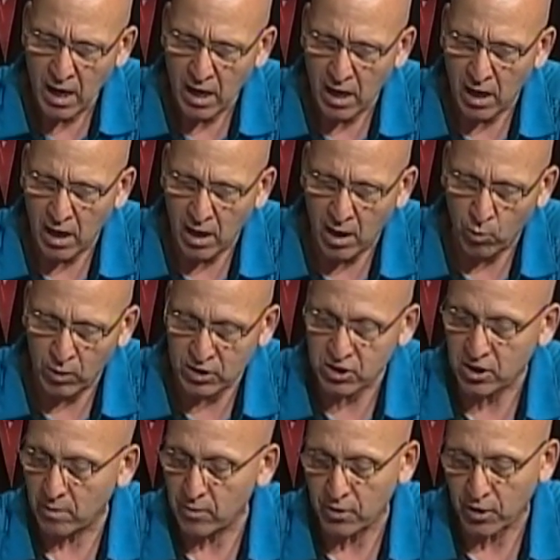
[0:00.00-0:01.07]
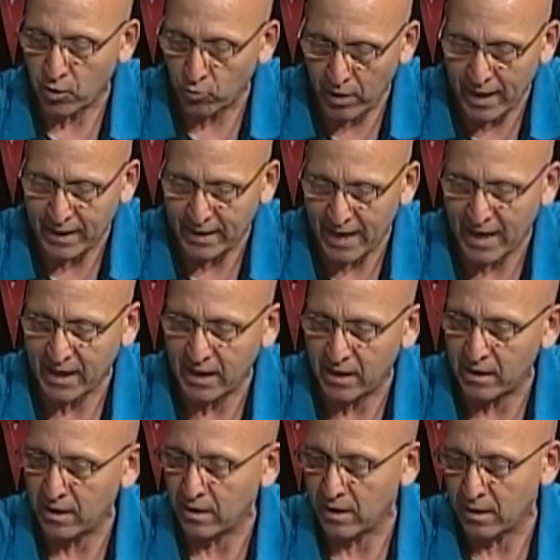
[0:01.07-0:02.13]
uh, with some of the great
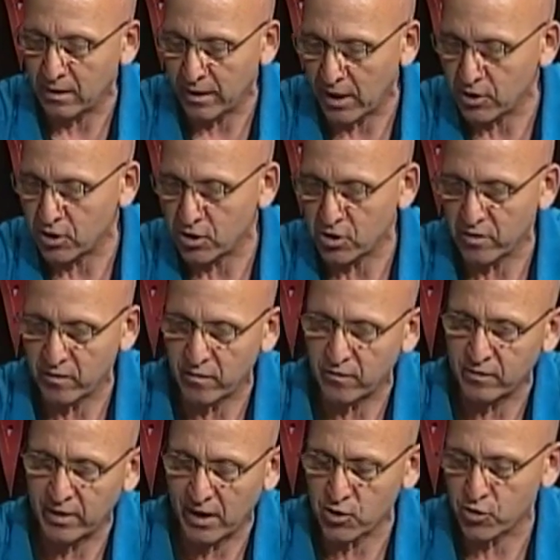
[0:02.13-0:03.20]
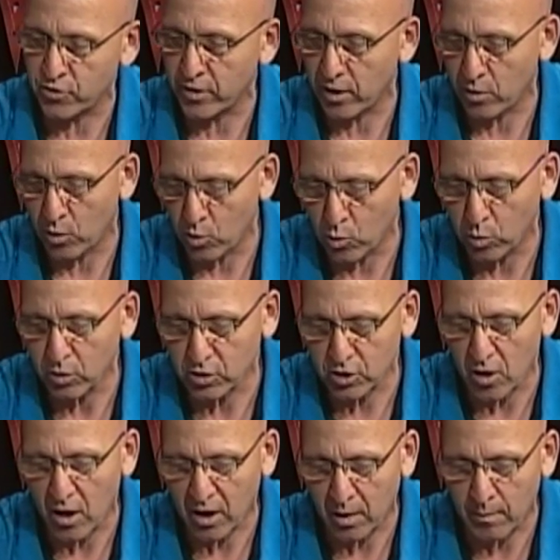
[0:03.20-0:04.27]
Yankee uh, legends of yesteryear who we'll
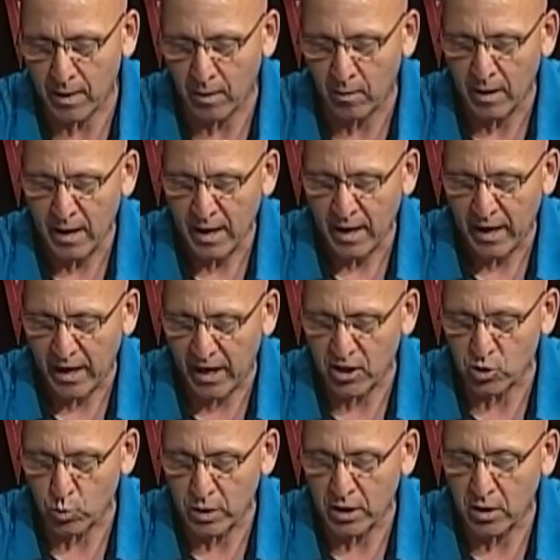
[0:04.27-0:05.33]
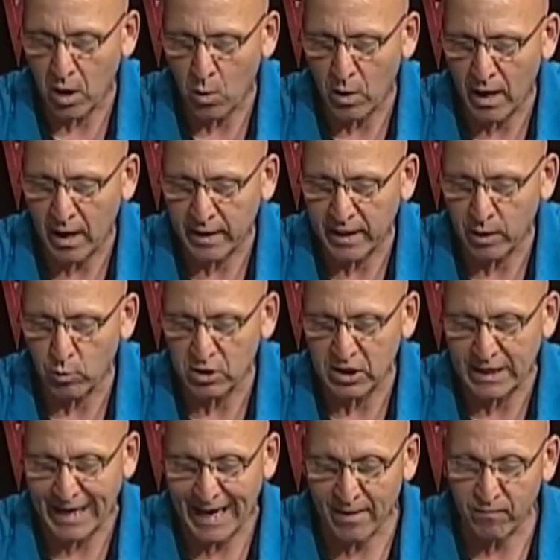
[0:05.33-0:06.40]
talk about as we go on. He was
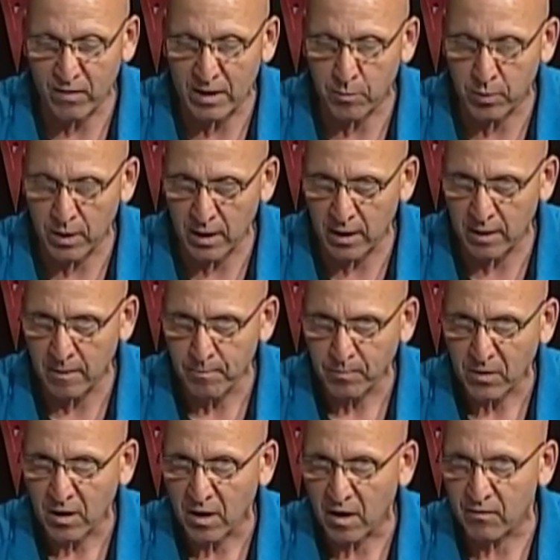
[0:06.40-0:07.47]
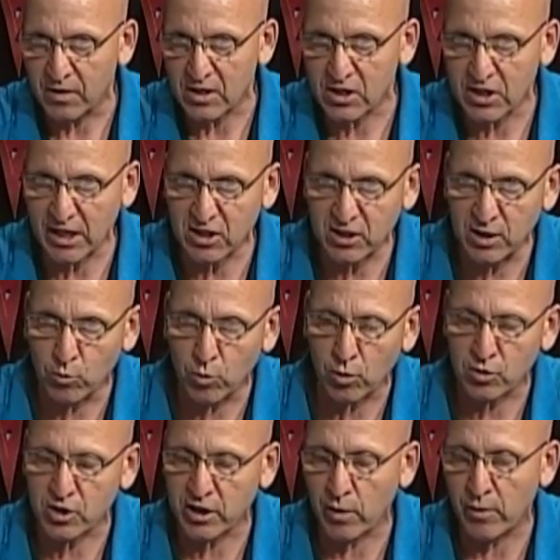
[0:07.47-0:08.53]
the MVP of the 60
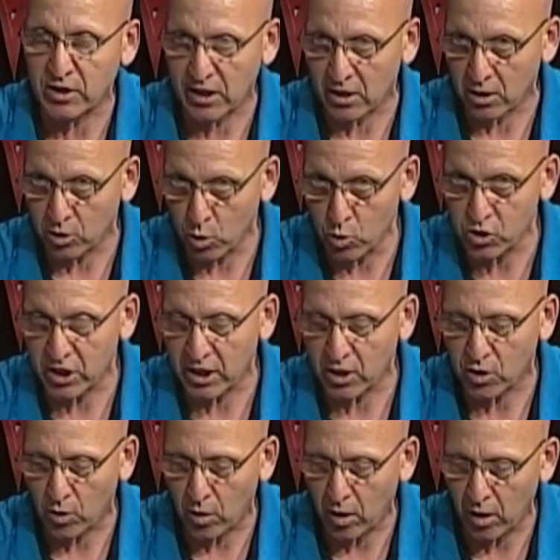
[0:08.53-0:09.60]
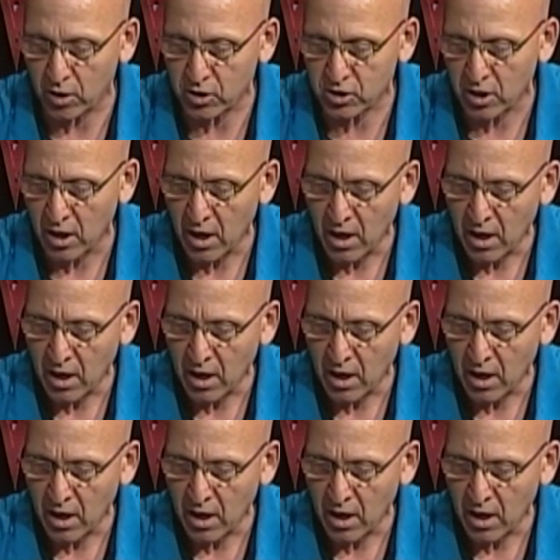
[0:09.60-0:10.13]
World Series in a losing cause